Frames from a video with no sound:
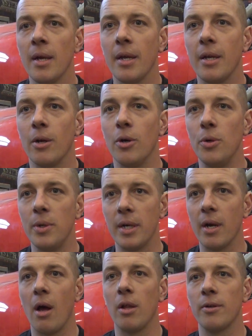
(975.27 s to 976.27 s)
you know, hooting
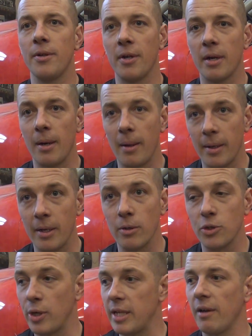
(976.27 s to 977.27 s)
and hollering. They're going to, you know,
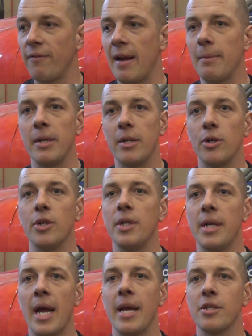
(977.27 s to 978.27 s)
treat their family to a
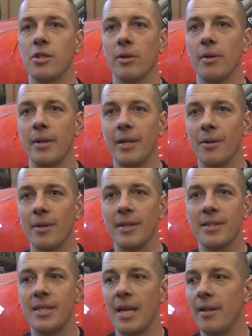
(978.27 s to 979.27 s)
good night. So, you know,
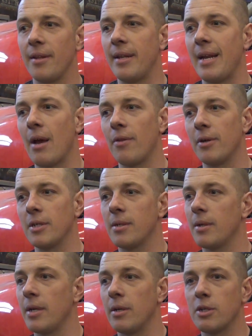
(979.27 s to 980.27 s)
instead now they're,
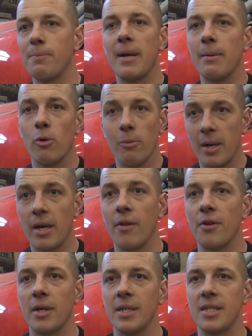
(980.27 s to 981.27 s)
you know, spending more money on
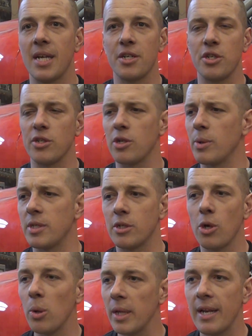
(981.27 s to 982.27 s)
their concessions. So it's a
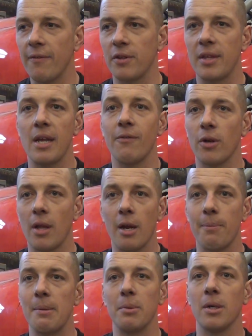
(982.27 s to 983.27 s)
totally different thing for a
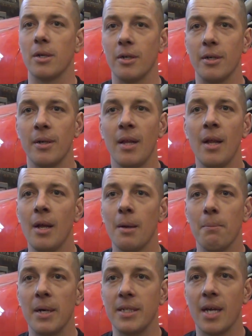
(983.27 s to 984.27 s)
lot of people to learn.
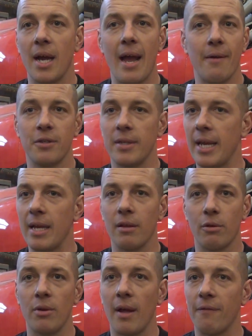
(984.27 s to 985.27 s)
But after they get
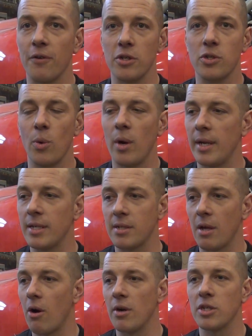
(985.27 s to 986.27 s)
through that first one, it's
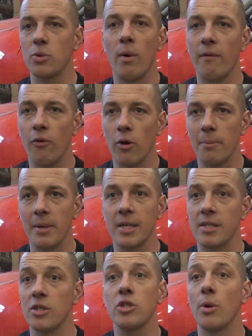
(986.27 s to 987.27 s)
the hardest one for them
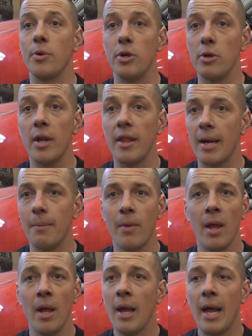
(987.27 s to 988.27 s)
because it's so new to them.
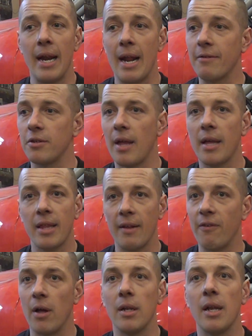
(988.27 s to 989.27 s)
And after that, they
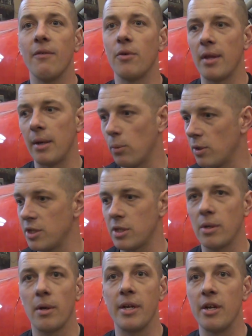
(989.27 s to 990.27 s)
fall in love with it. And we're
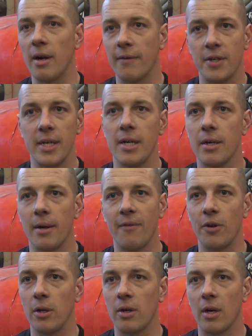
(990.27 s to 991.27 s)
just year after year.
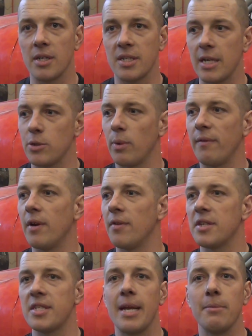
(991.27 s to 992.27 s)
If you look at our schedule, we've done
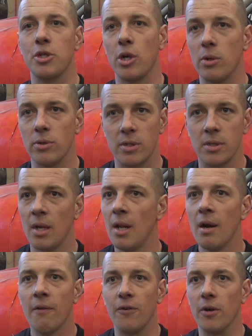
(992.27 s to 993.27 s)
the same shows
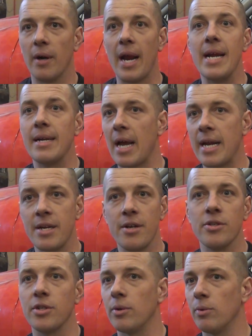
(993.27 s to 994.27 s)
for 8-9
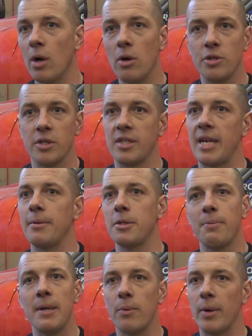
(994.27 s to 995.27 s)
years in a row, just same
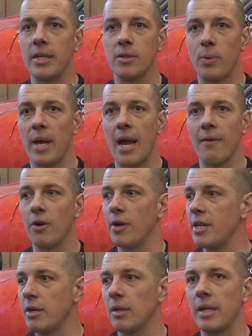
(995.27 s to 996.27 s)
speedways. We have our
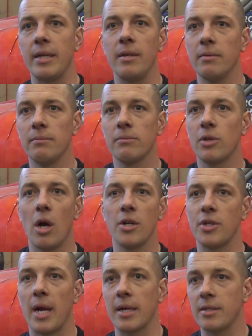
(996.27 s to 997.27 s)
yearly
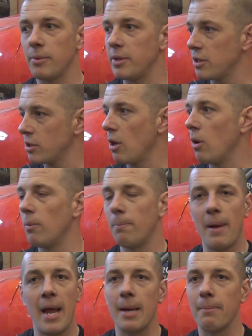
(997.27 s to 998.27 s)
contracts that we just go
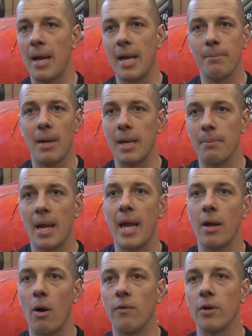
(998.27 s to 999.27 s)
bang, bang, bang,
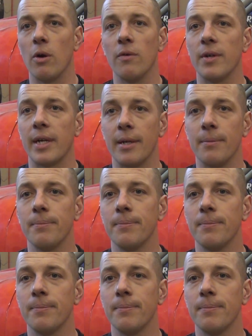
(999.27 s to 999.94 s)
bang over and over again.